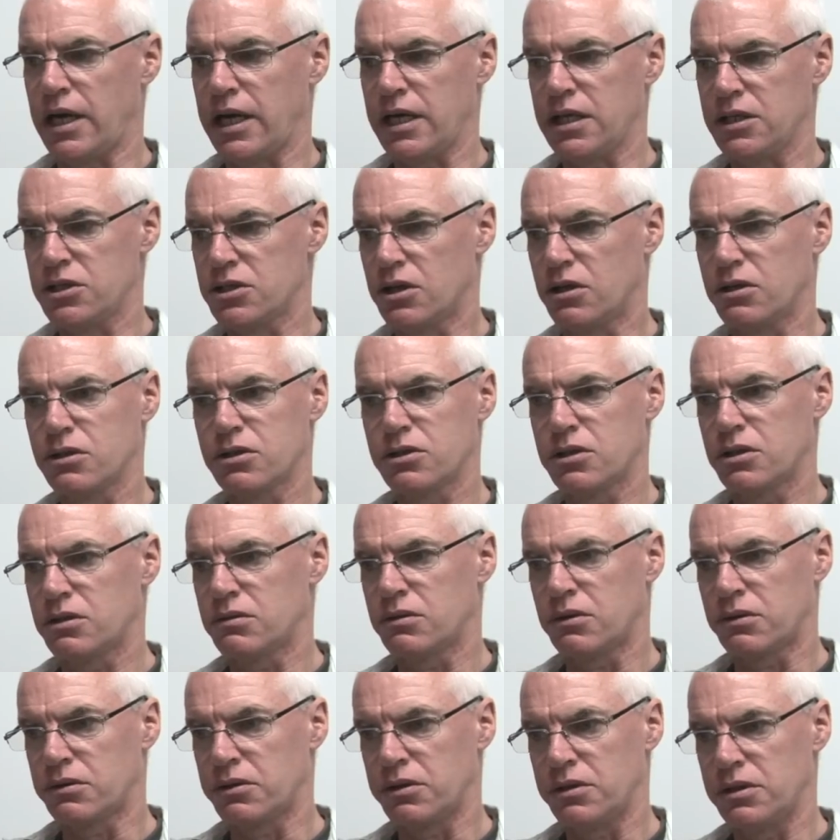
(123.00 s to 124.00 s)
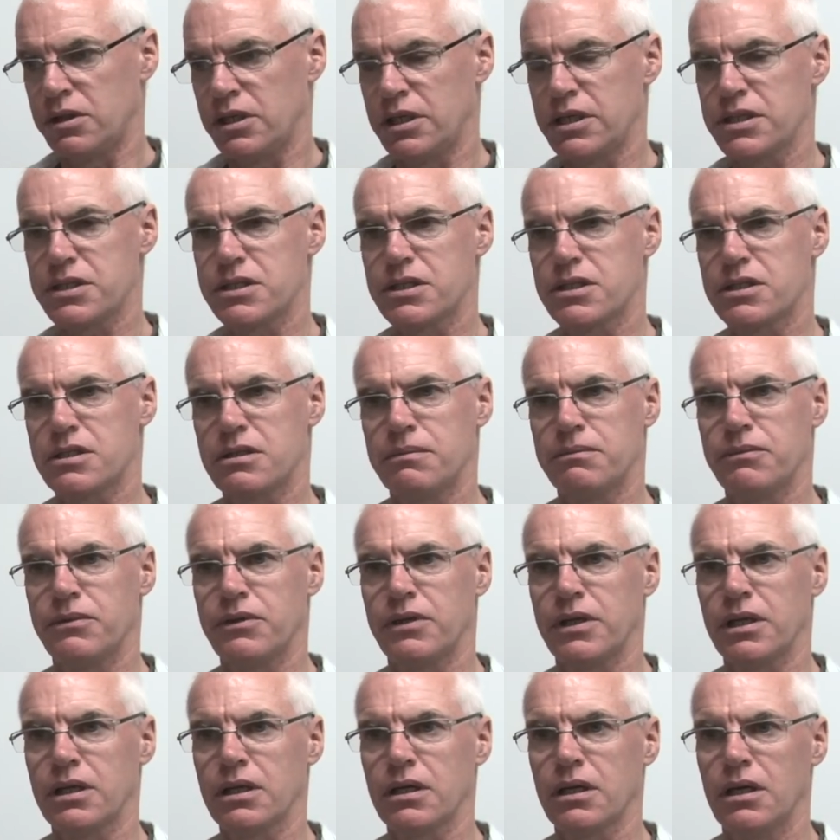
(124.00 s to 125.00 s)
a doctor or a nurse or
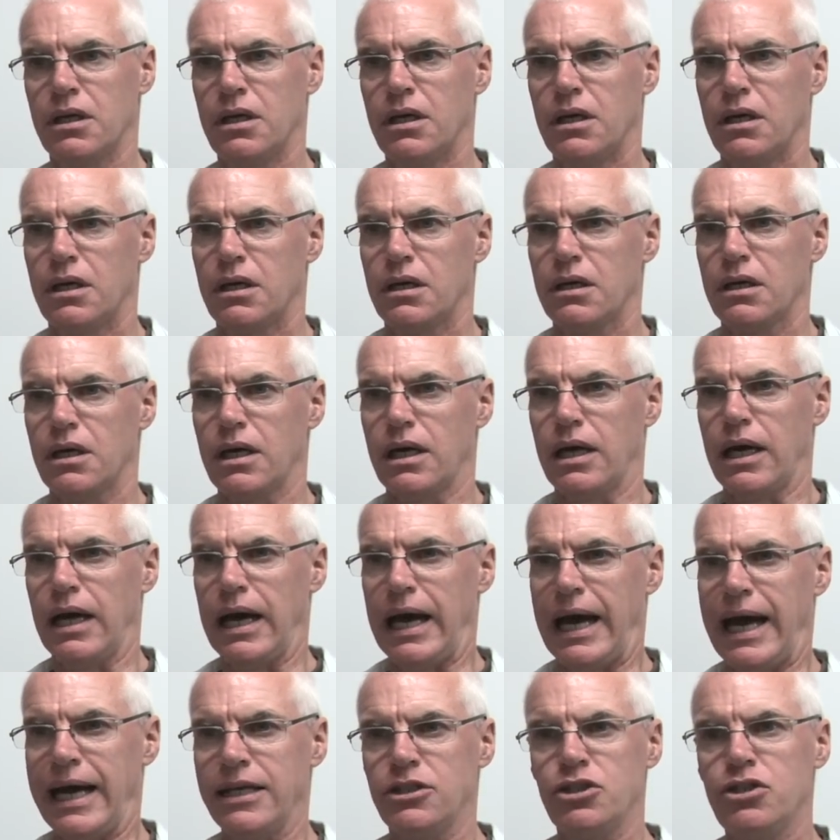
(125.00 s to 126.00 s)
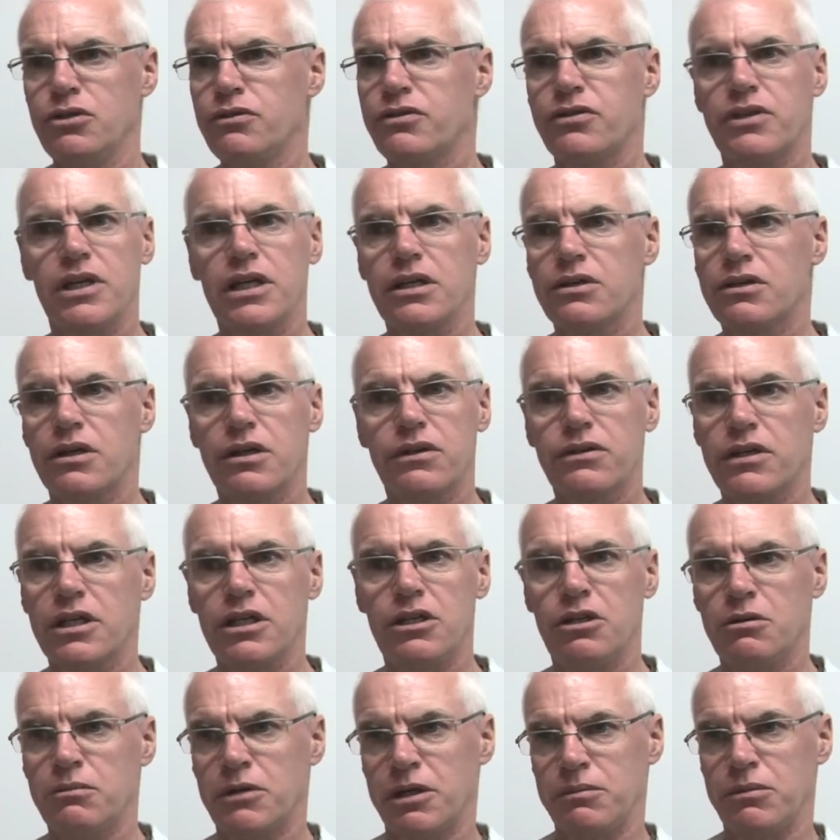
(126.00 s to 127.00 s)
something, and they
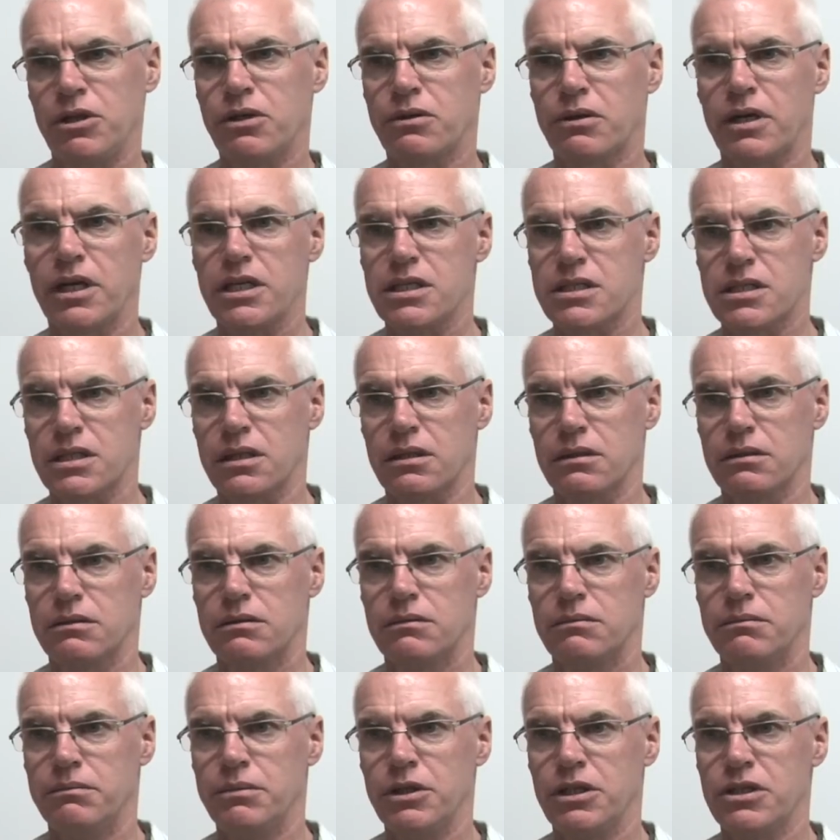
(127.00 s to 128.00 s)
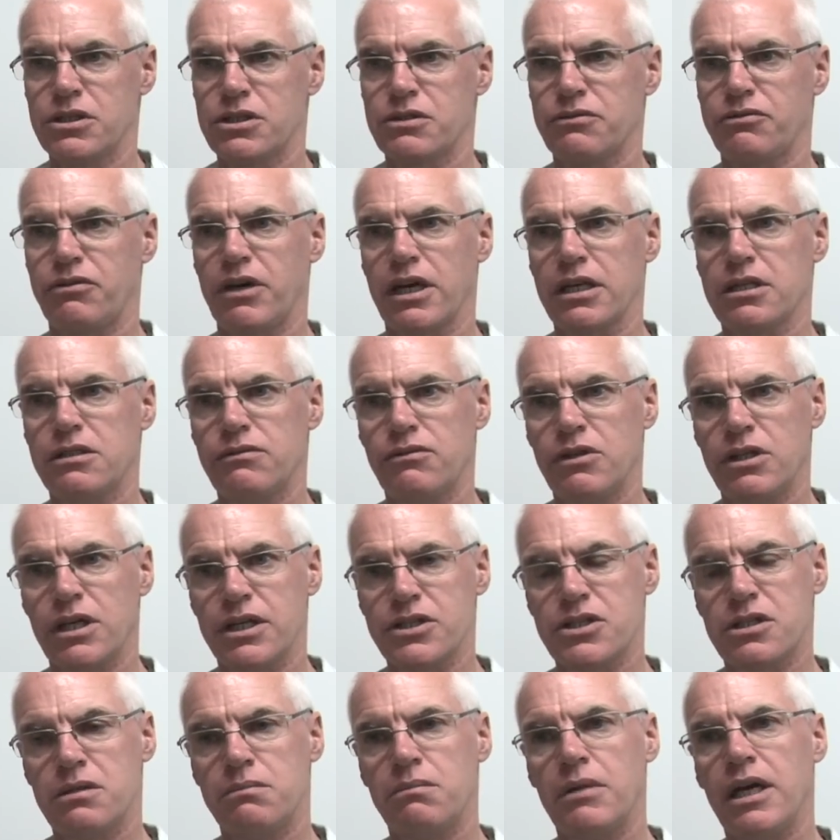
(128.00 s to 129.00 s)
think you might be crazy, because effectively
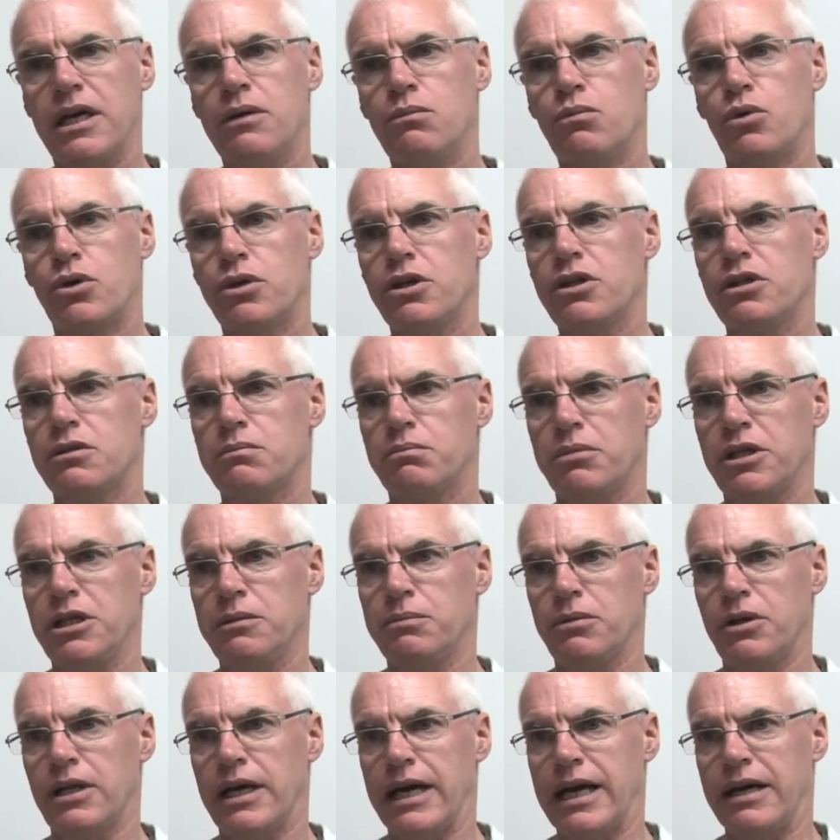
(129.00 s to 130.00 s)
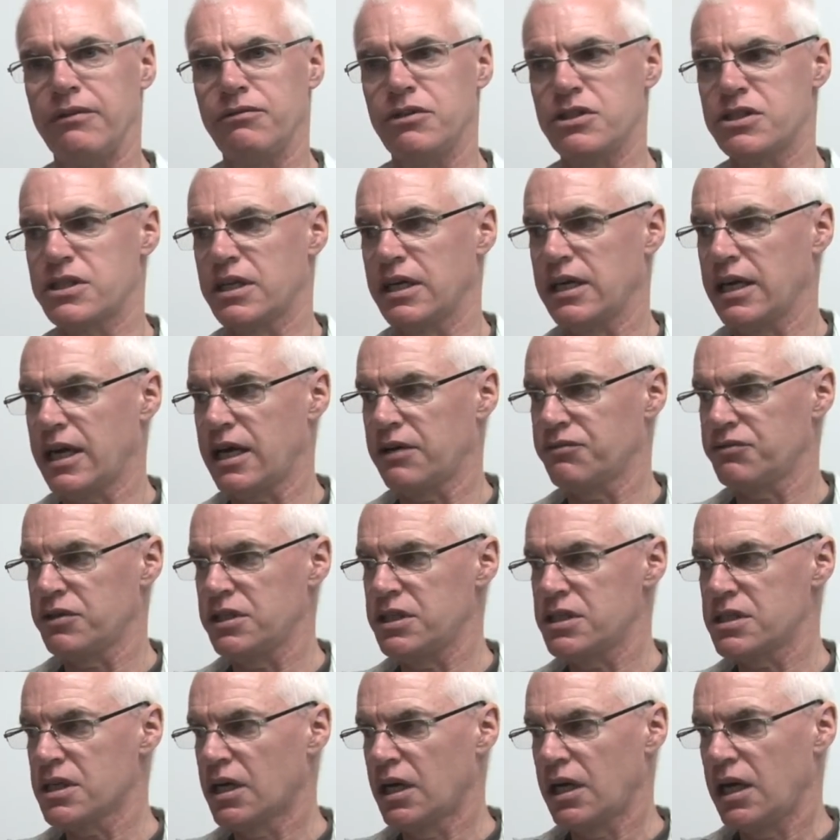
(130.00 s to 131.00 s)
that's the main worry that people have, is they have
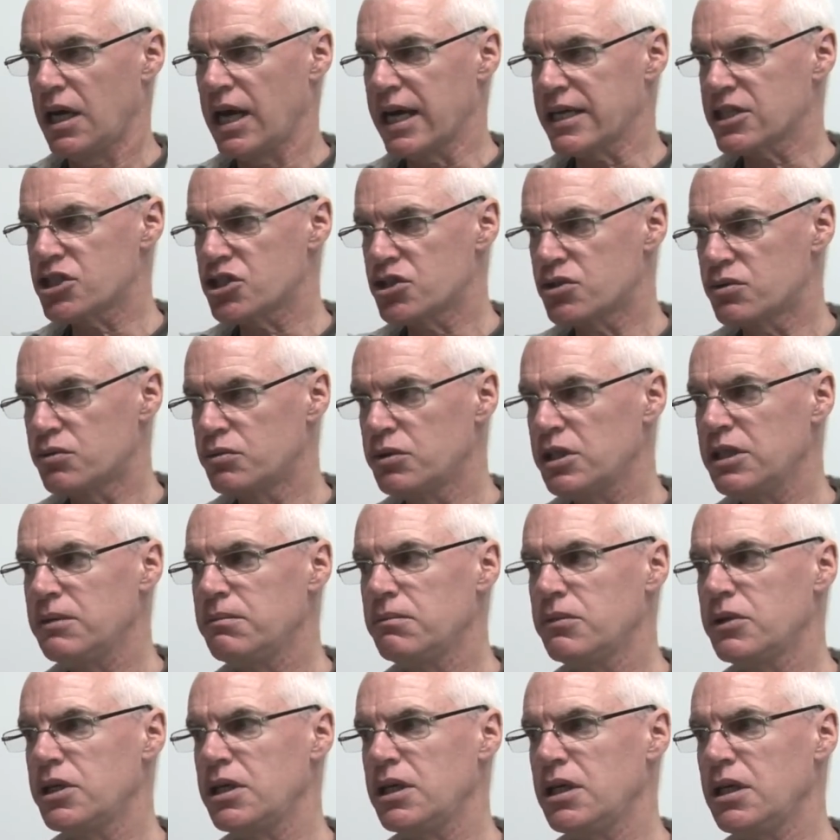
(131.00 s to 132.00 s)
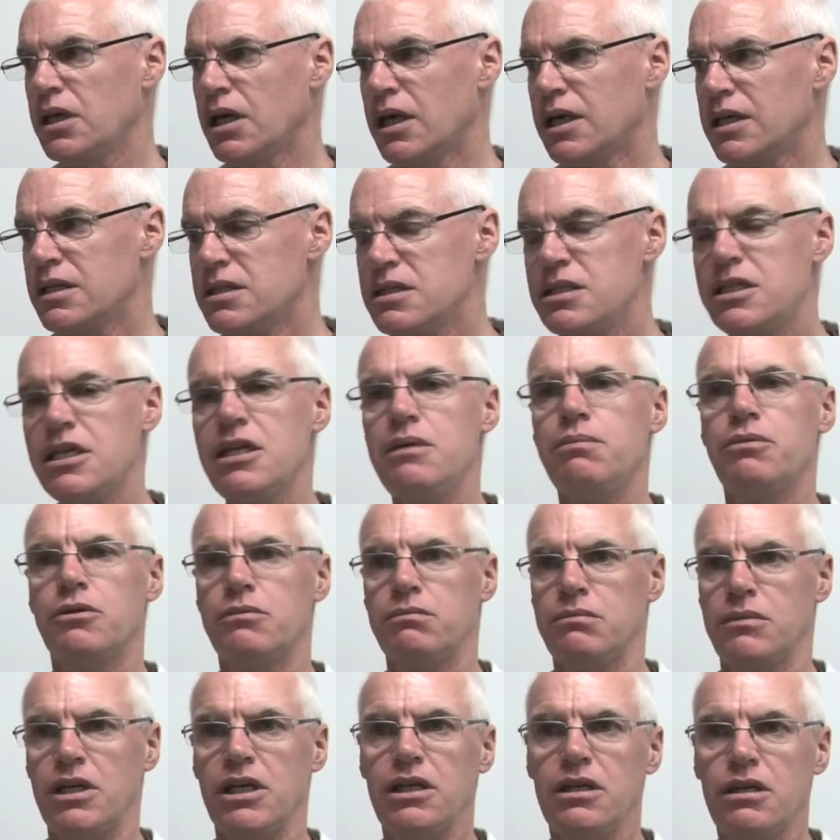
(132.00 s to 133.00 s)
these extremely deep
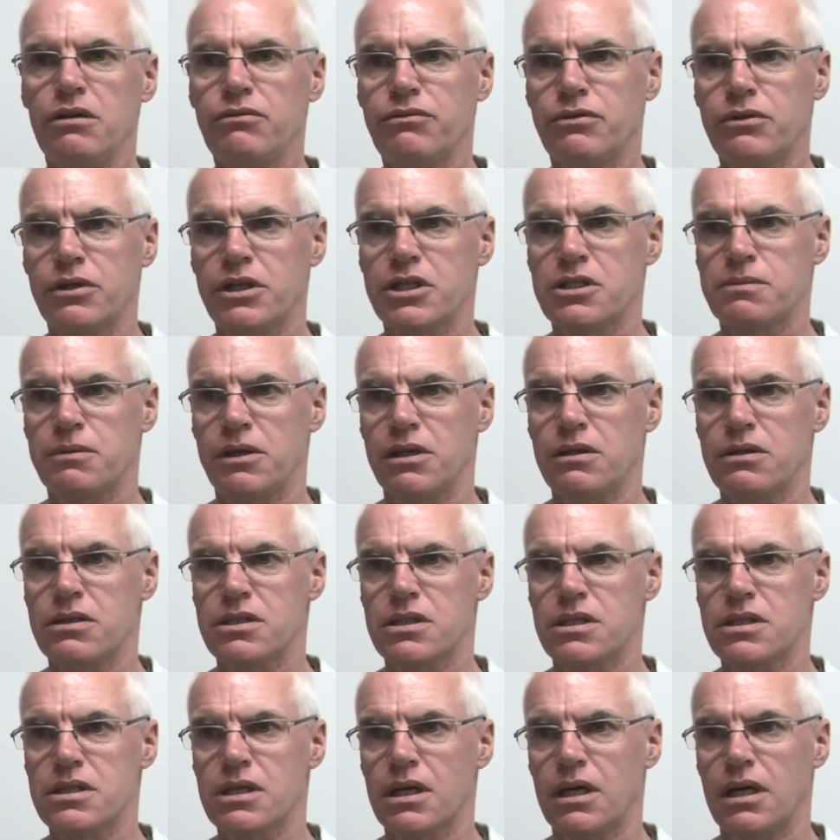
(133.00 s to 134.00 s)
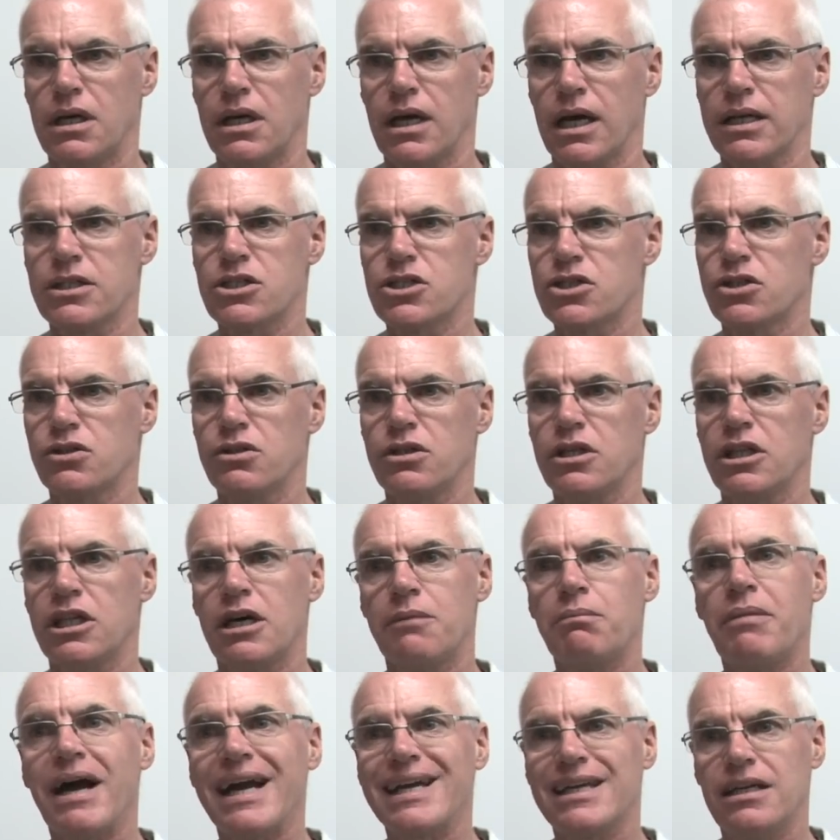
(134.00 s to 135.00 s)
and meaningful experiences and suddenly they're
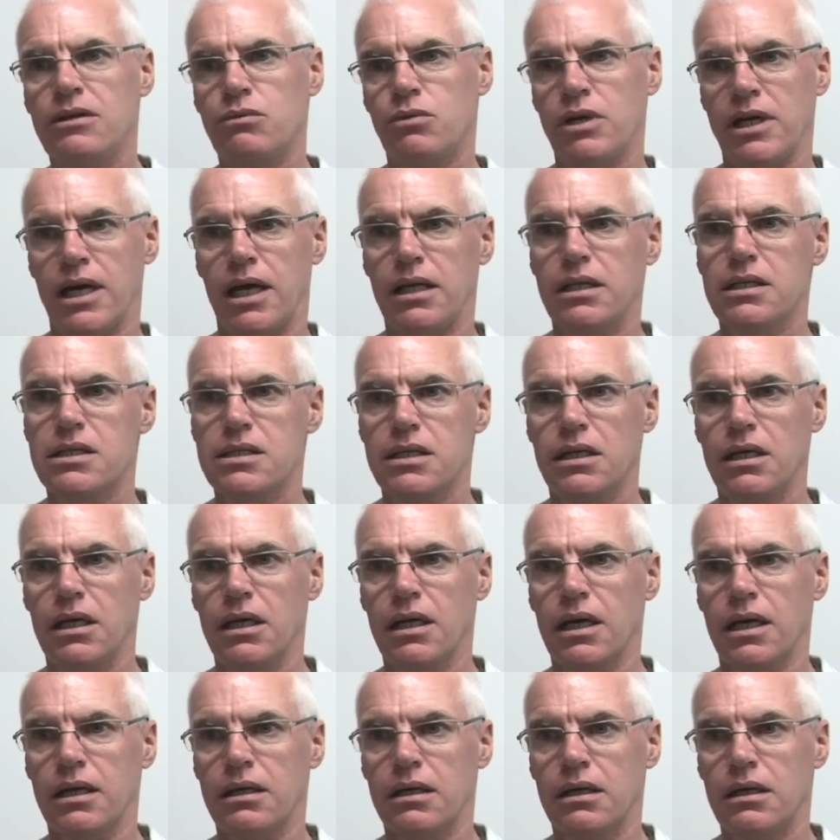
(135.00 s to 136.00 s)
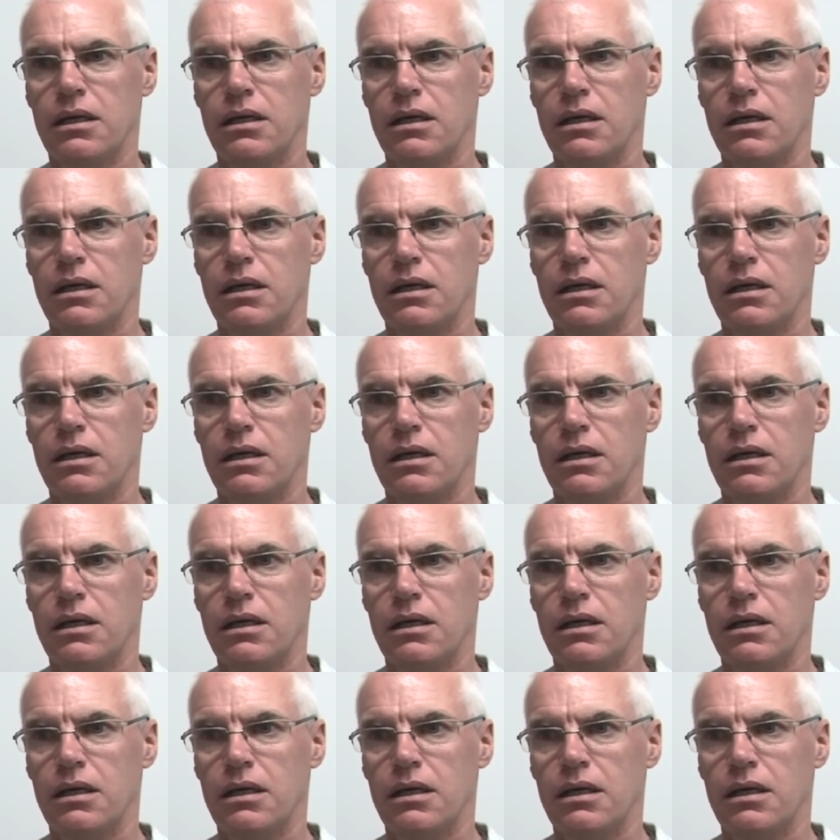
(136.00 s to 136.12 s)
back in reality again.